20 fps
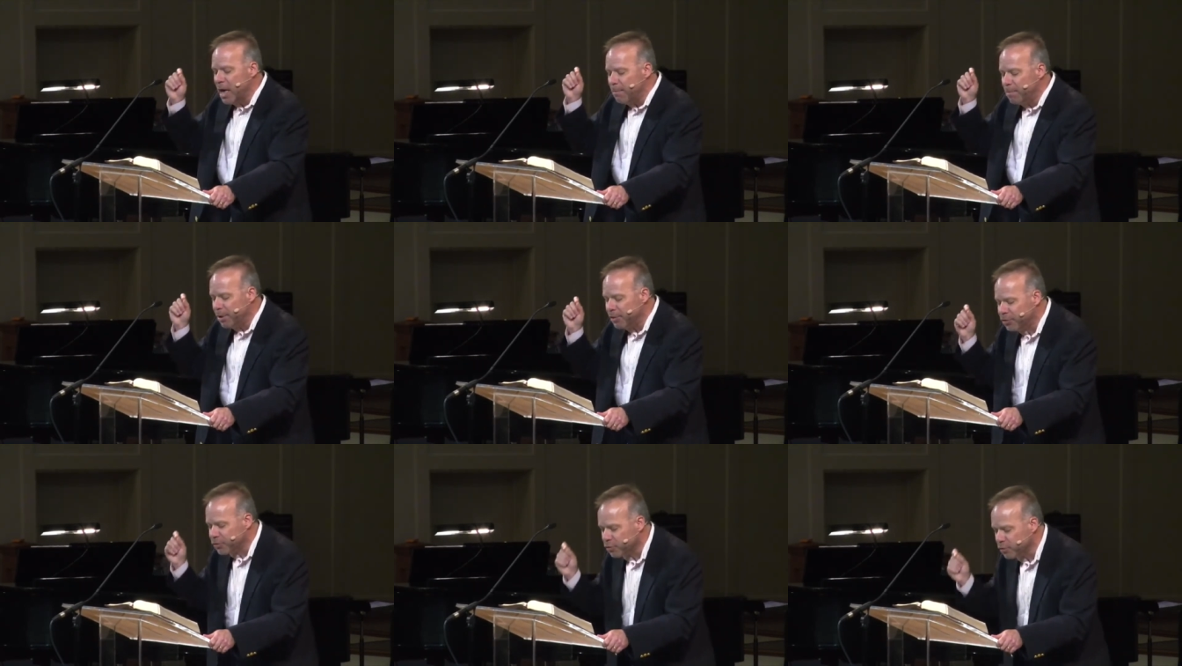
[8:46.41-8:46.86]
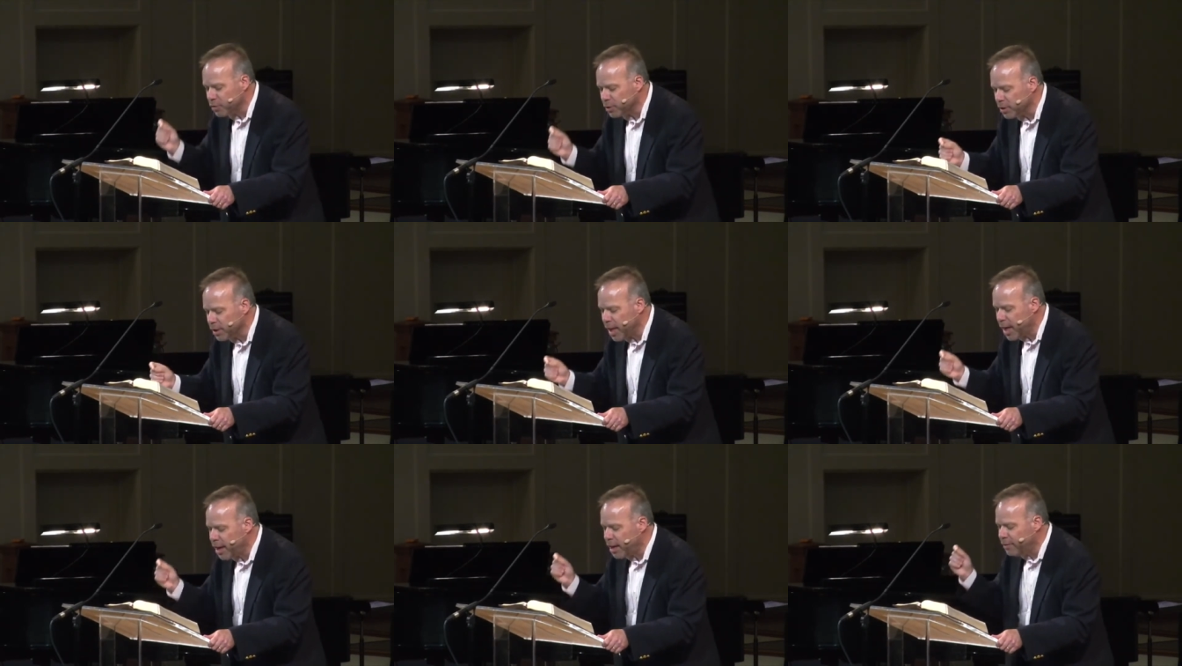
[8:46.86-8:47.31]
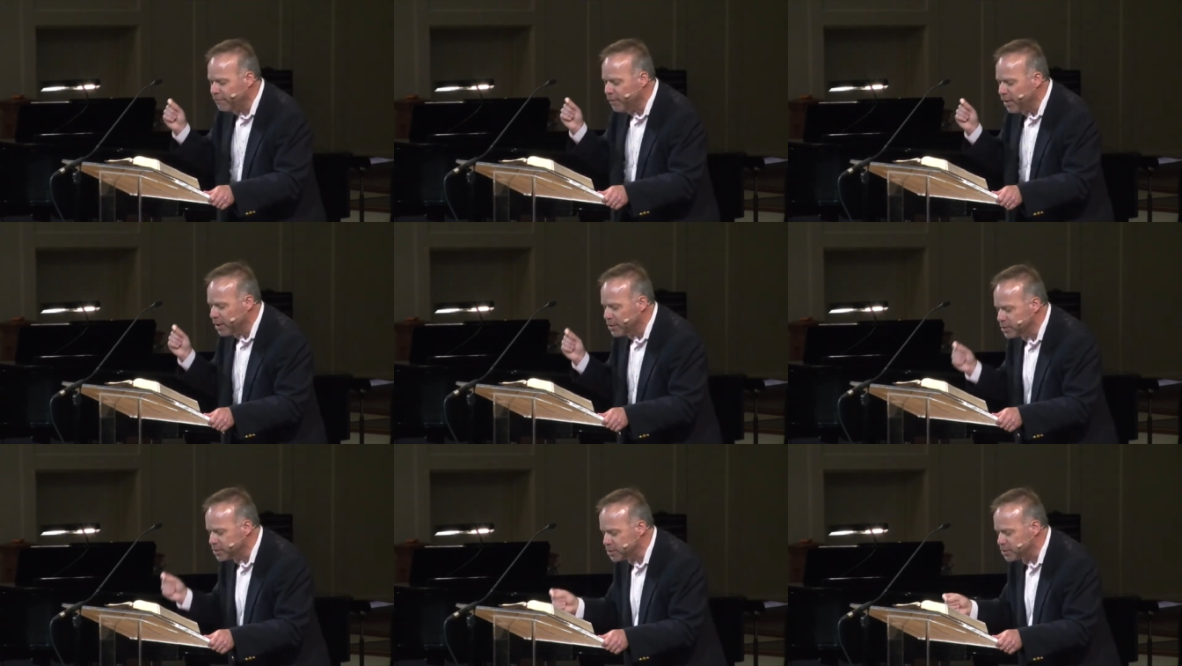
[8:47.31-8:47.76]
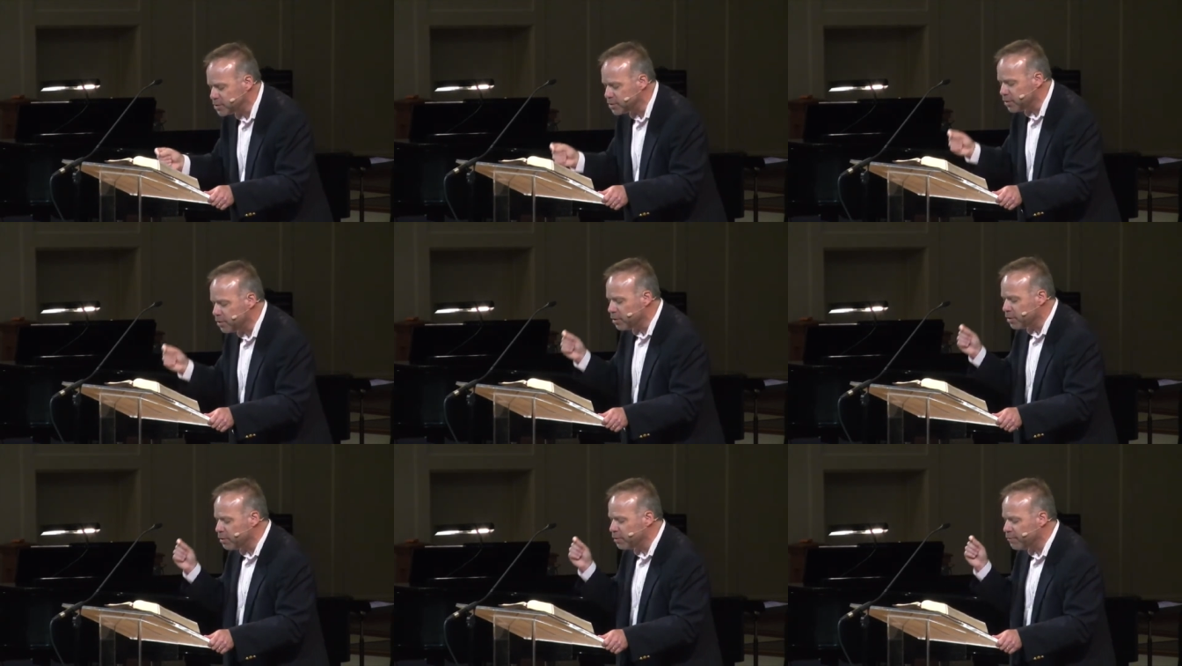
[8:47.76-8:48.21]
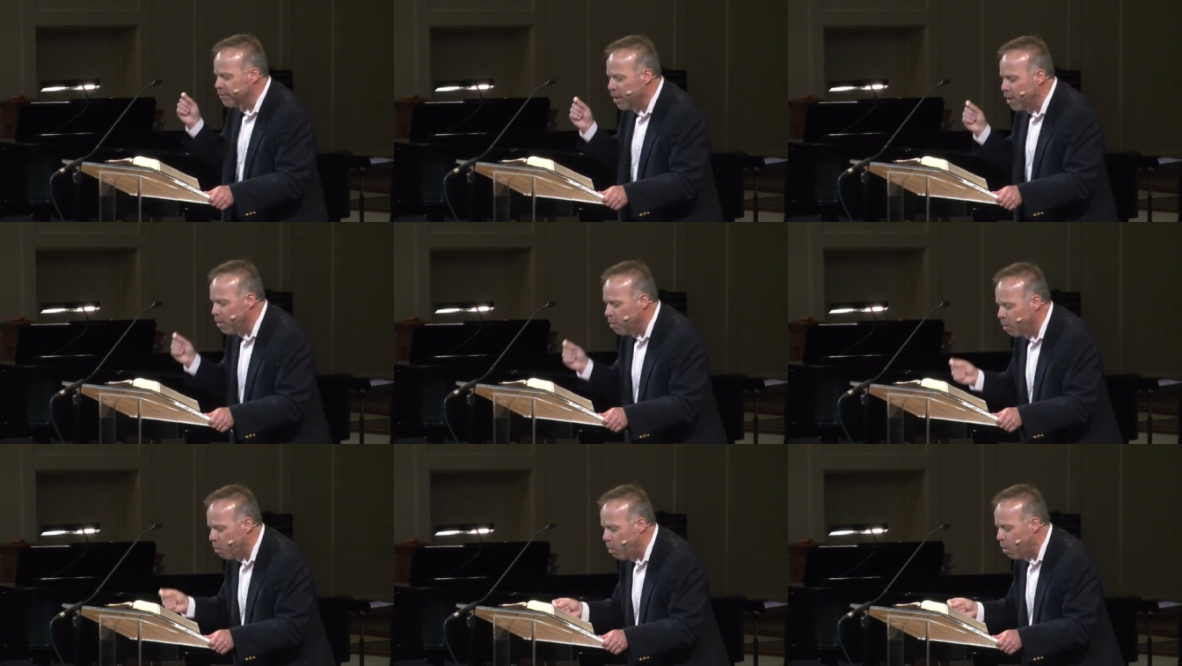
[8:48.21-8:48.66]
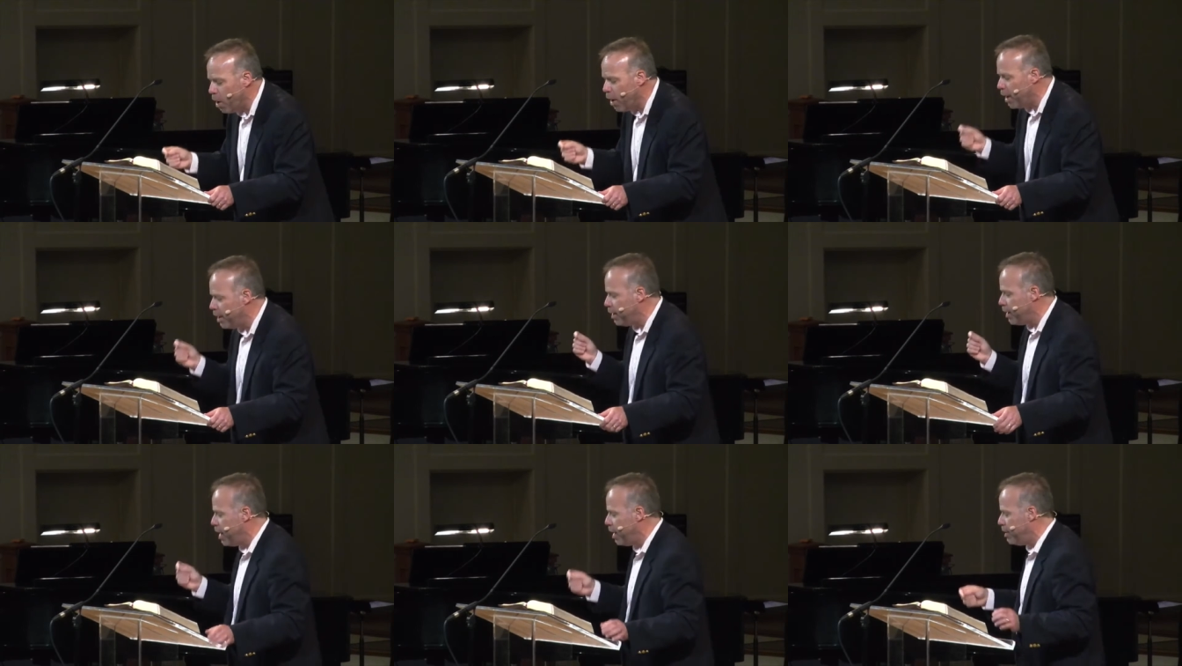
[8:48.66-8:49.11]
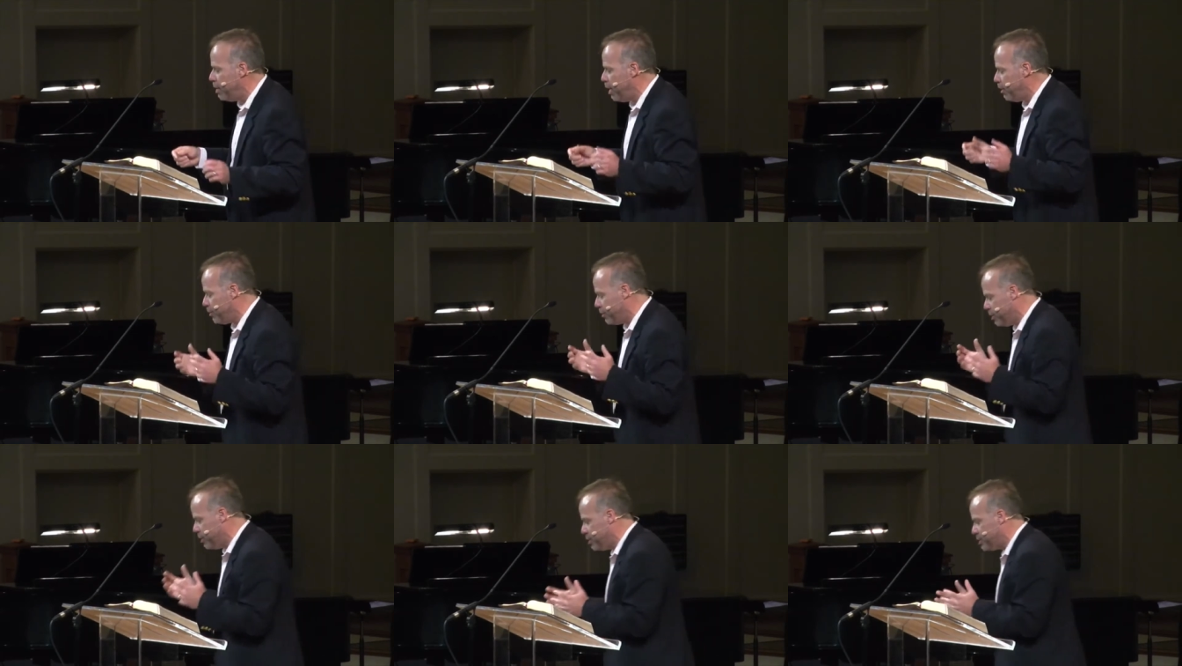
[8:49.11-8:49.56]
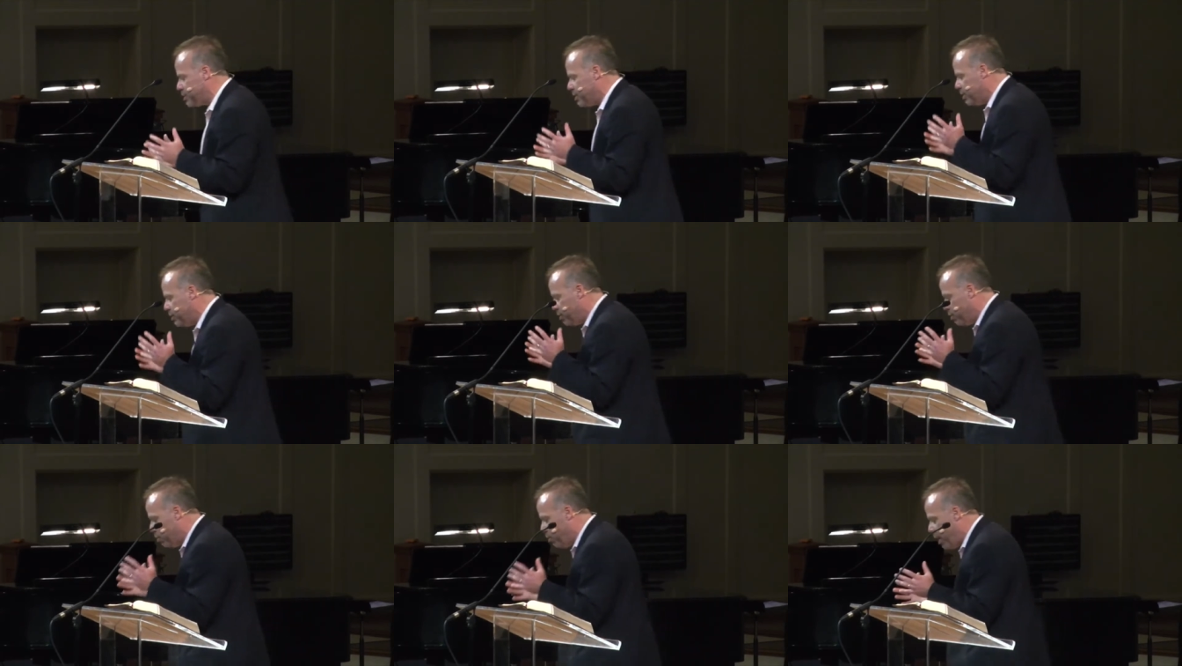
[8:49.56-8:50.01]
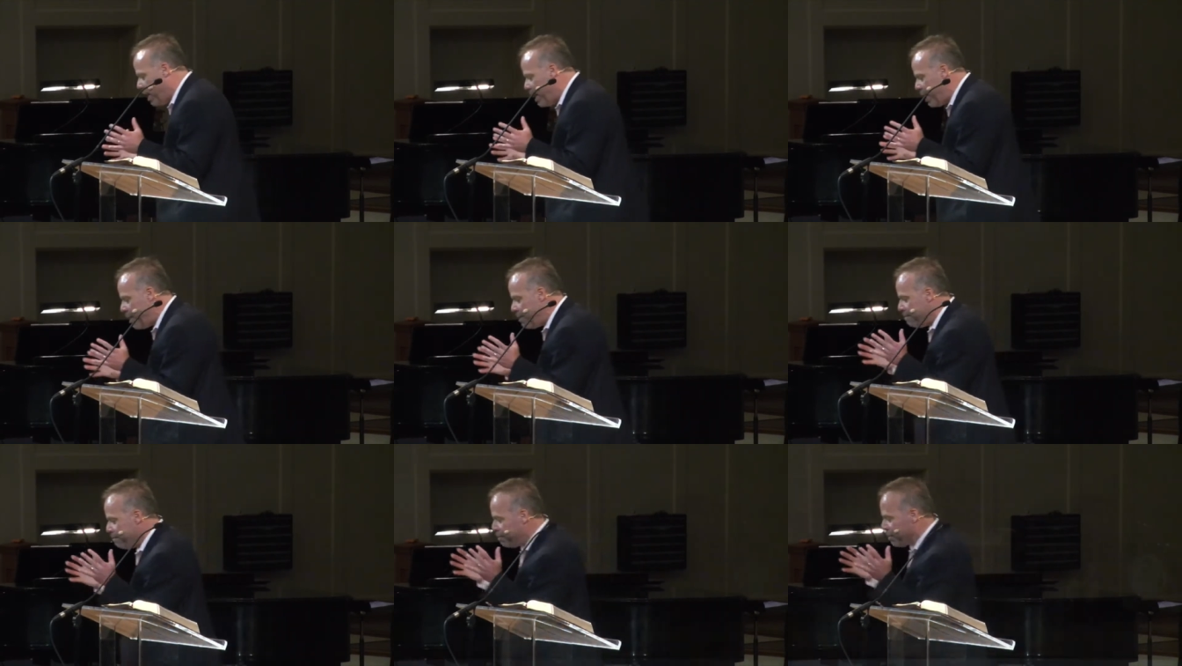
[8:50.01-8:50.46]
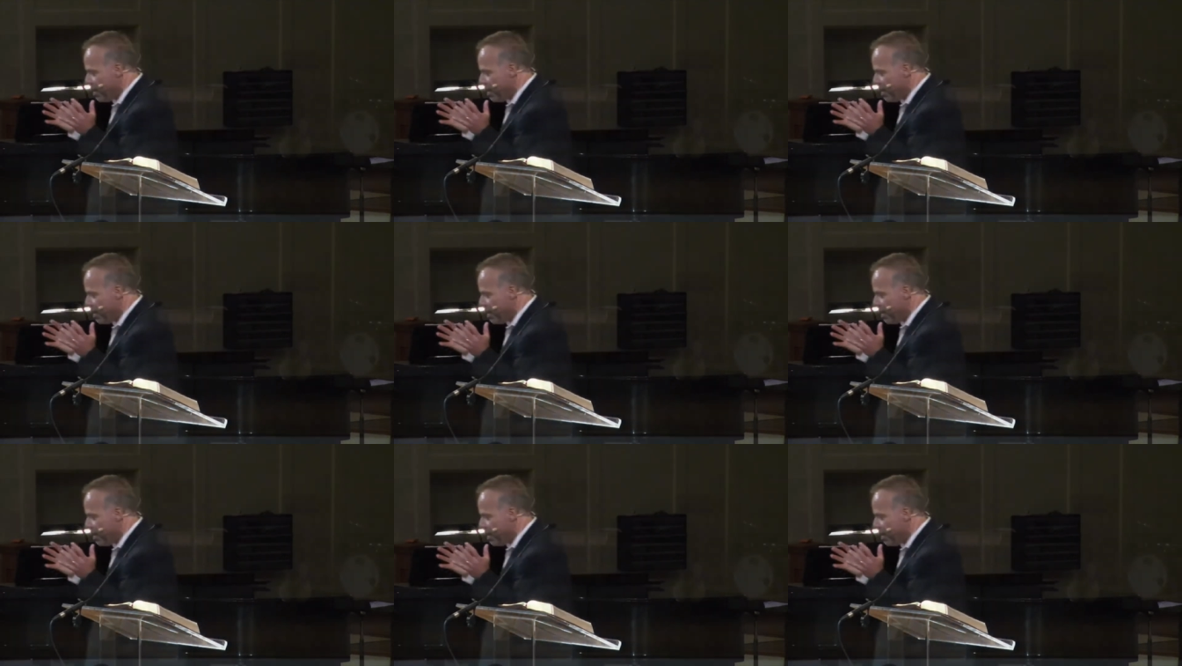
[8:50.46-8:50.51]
but through love serve one another. Listen, the way.